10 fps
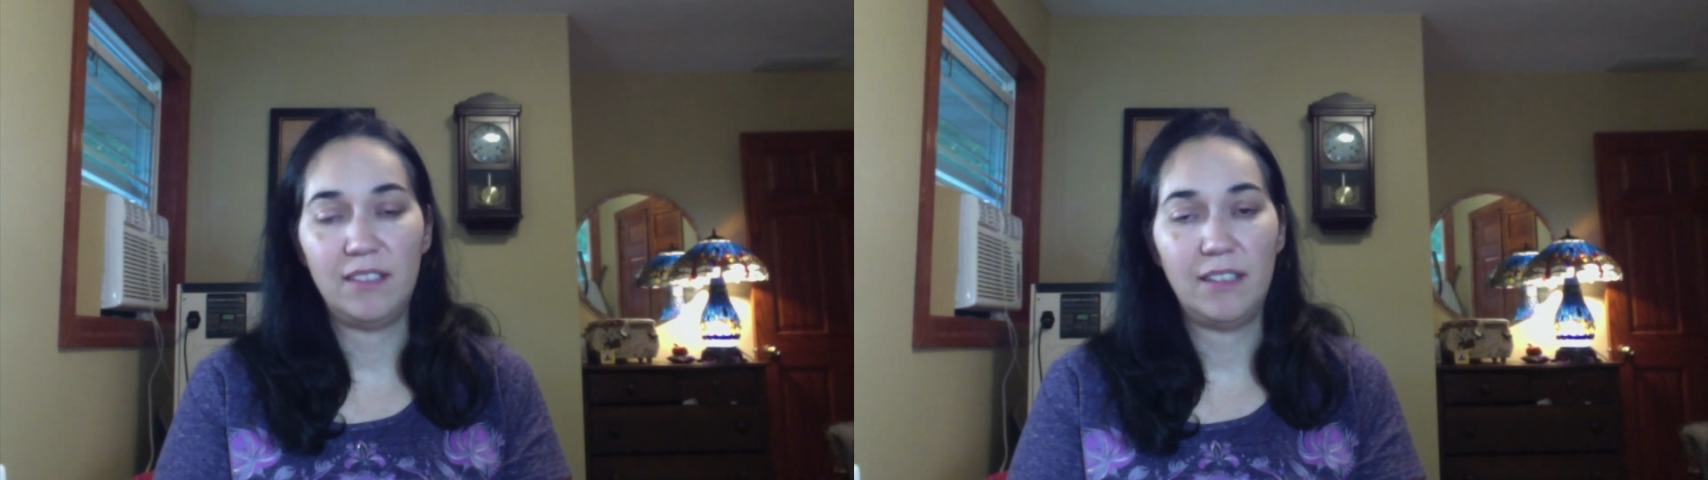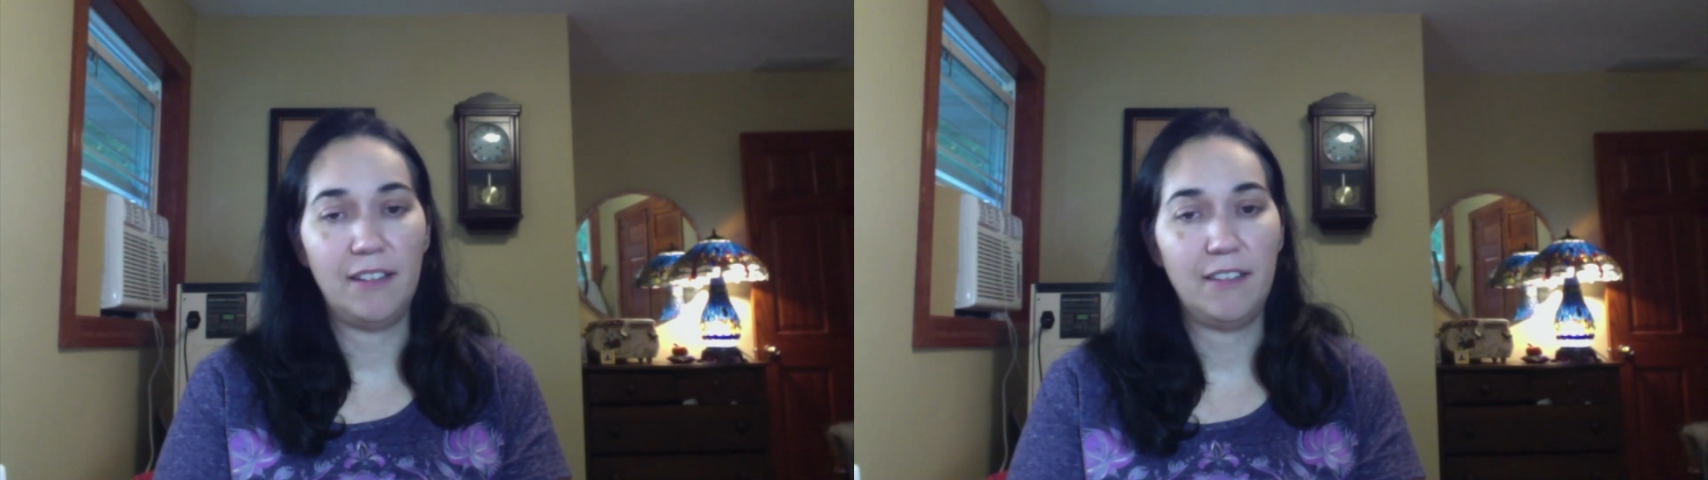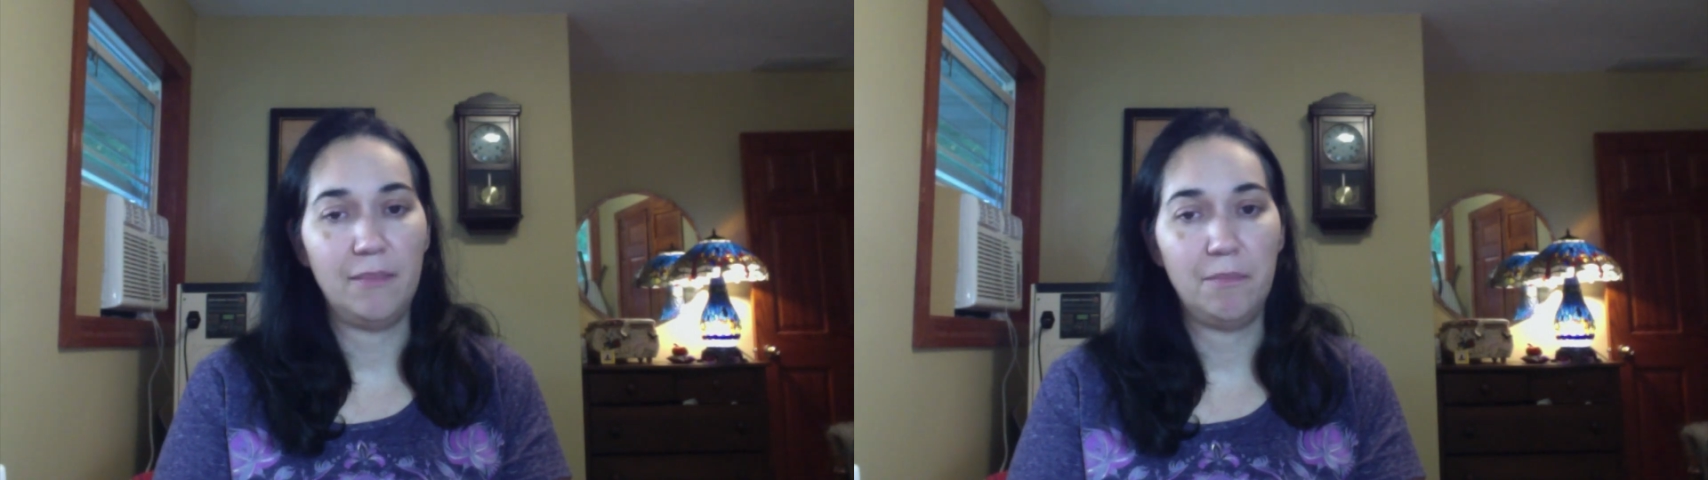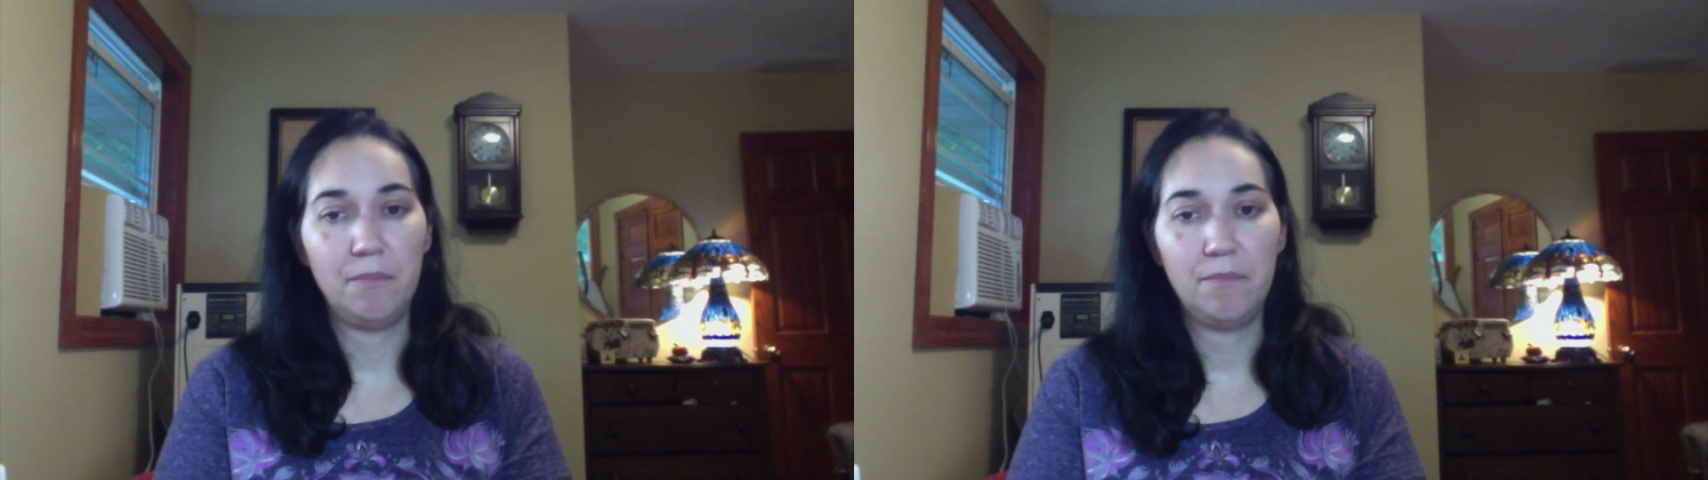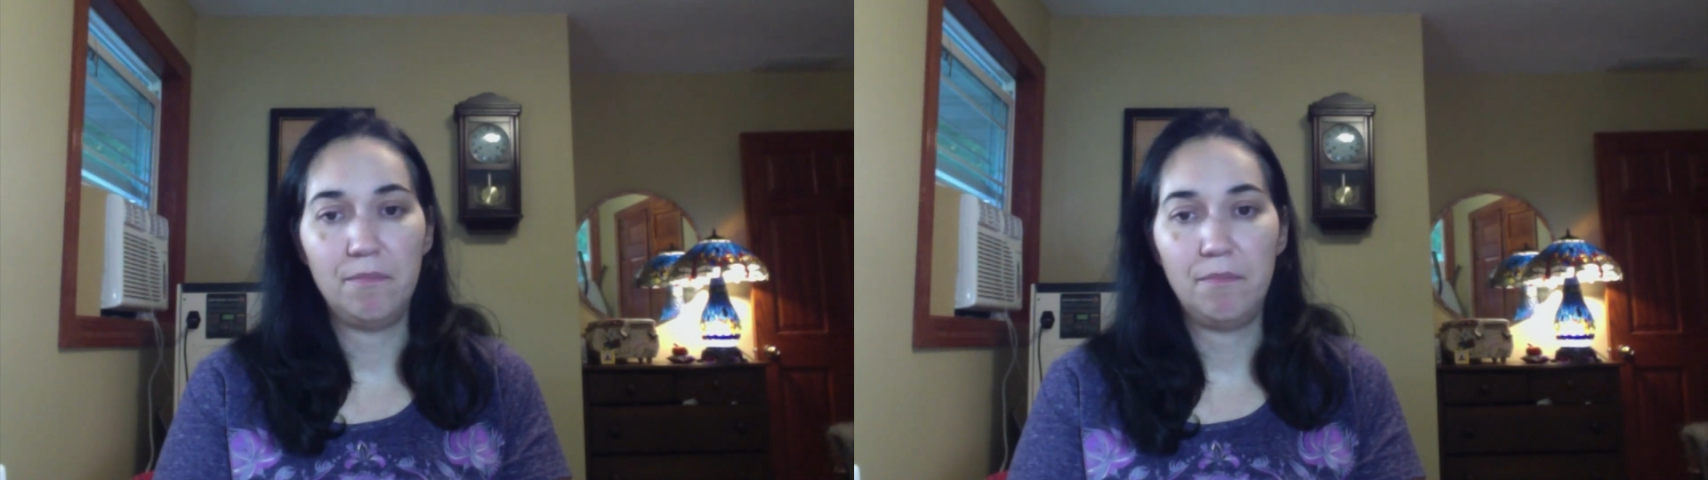a
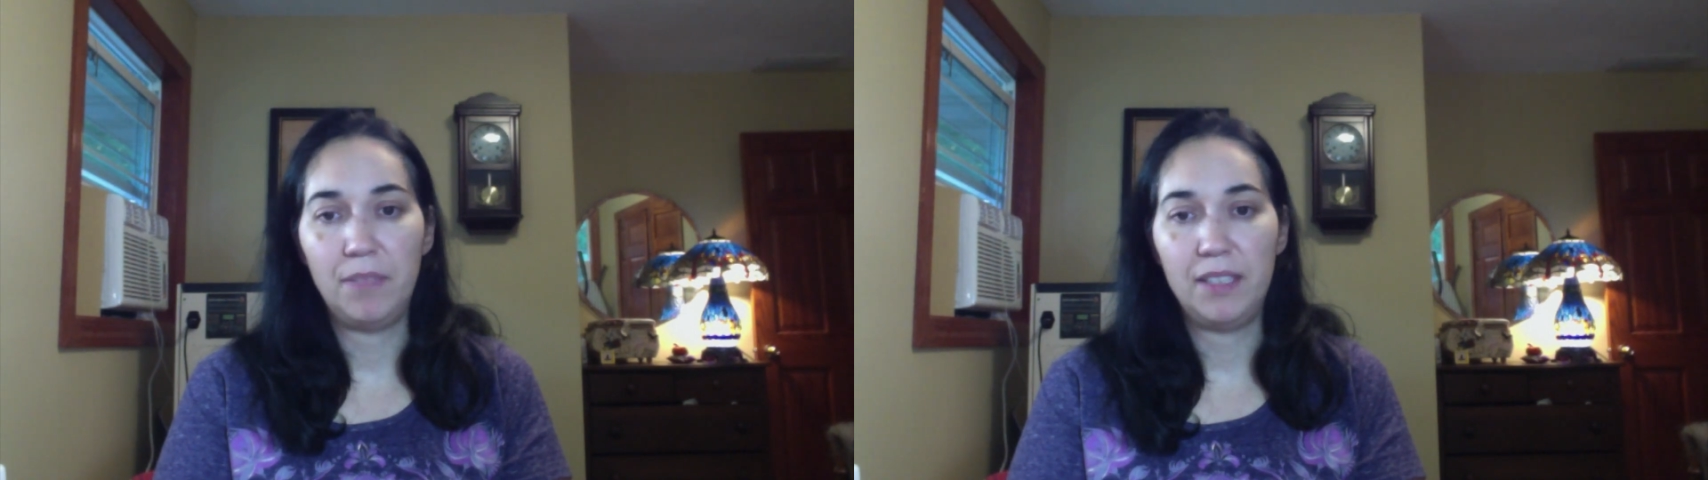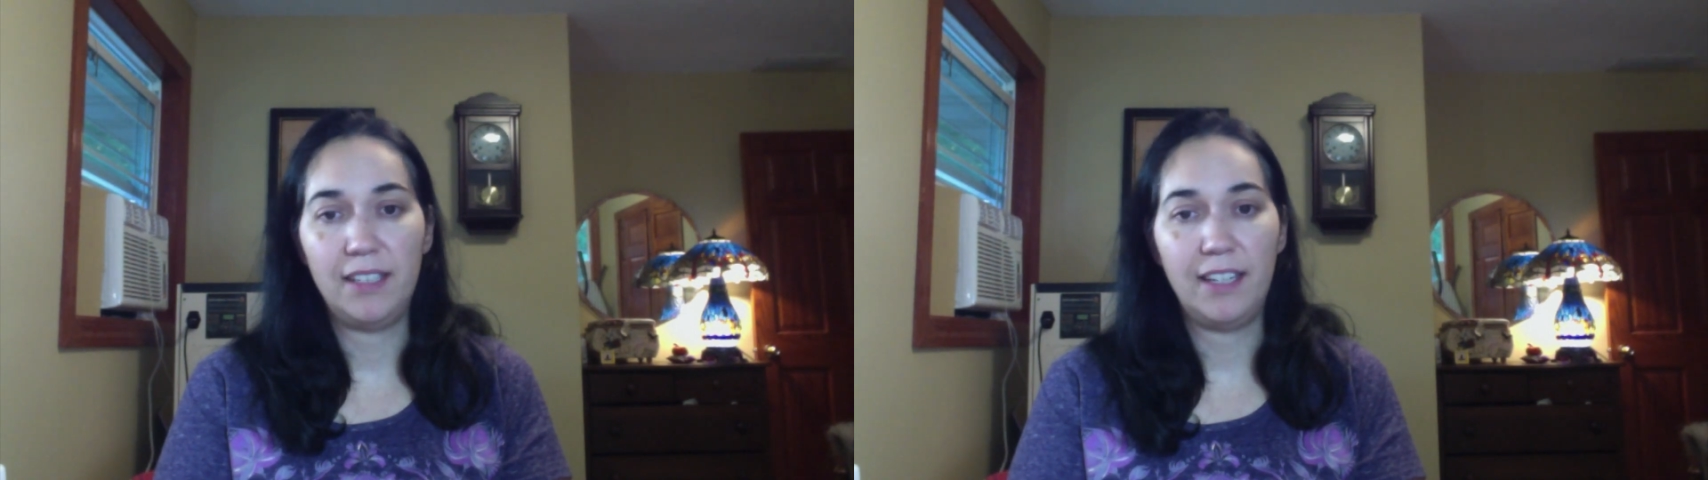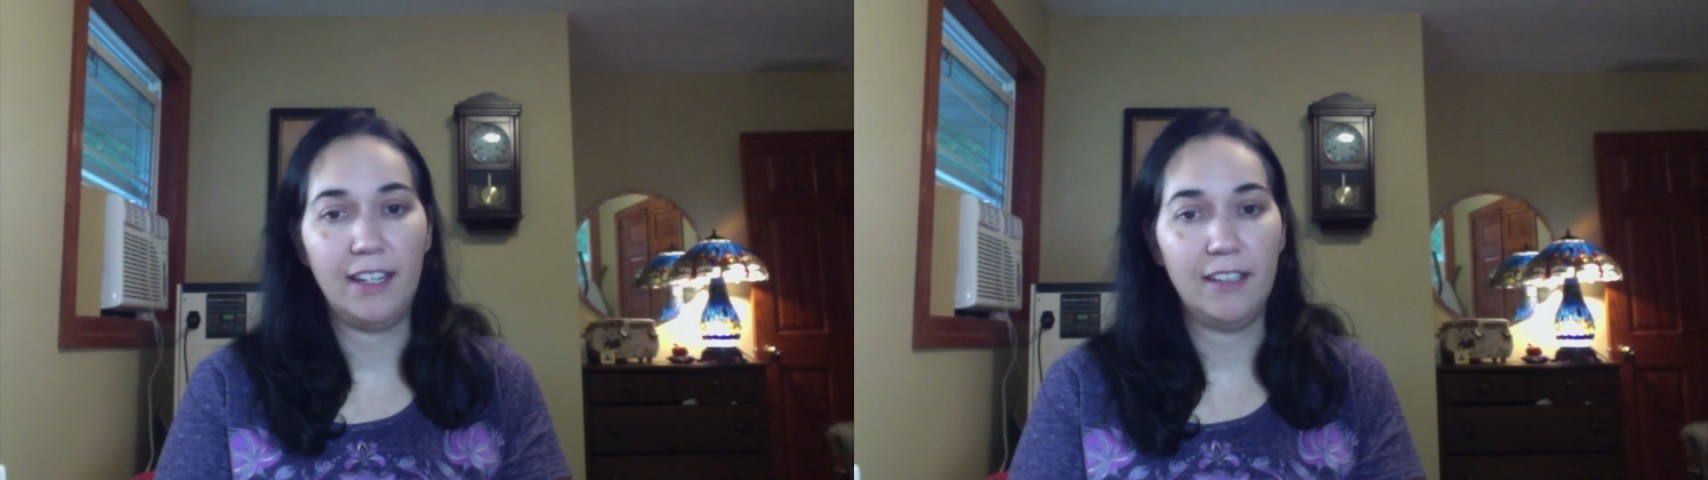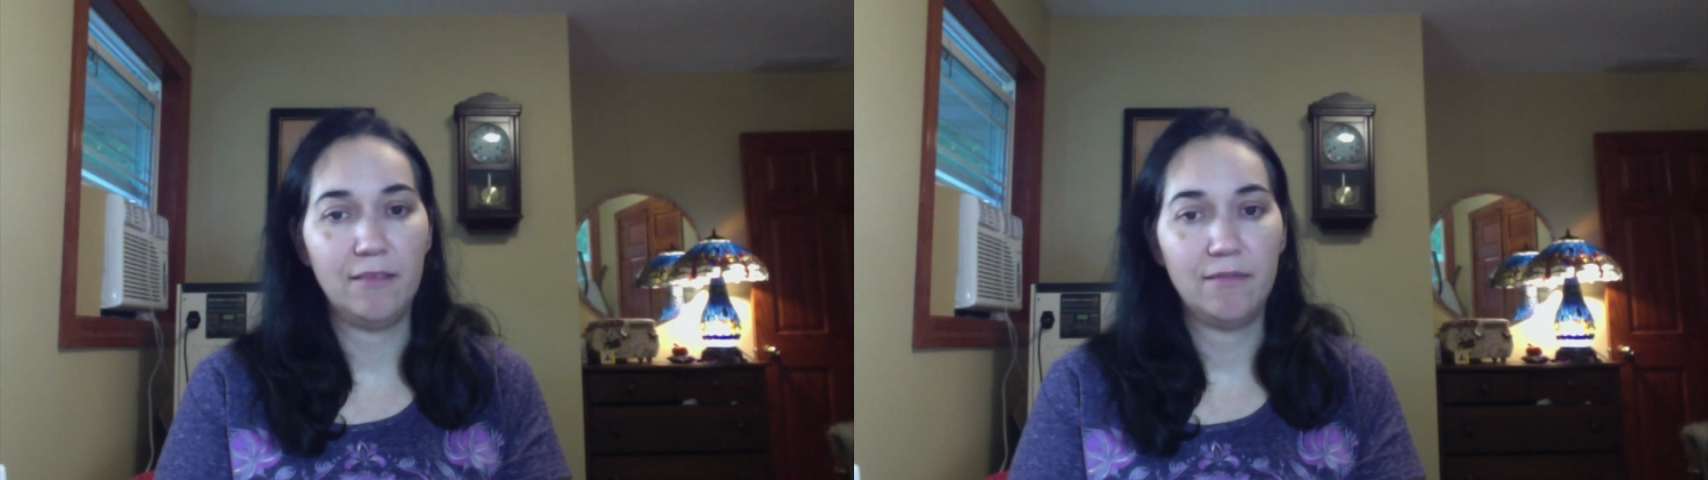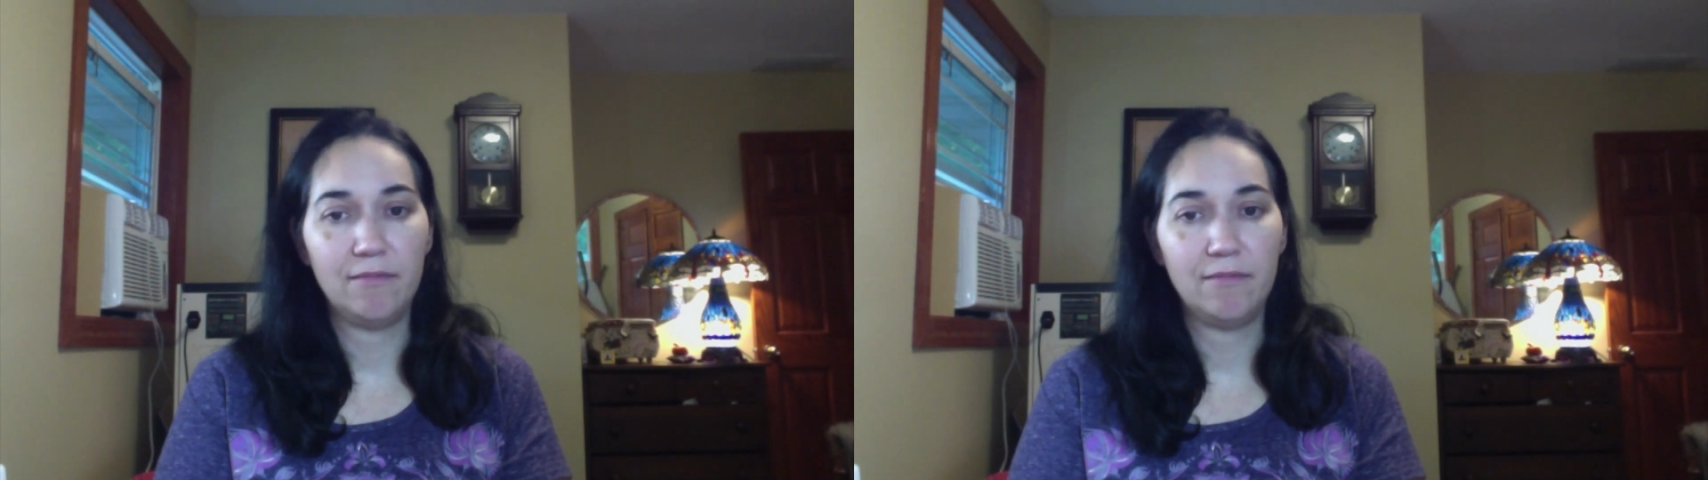busy gal.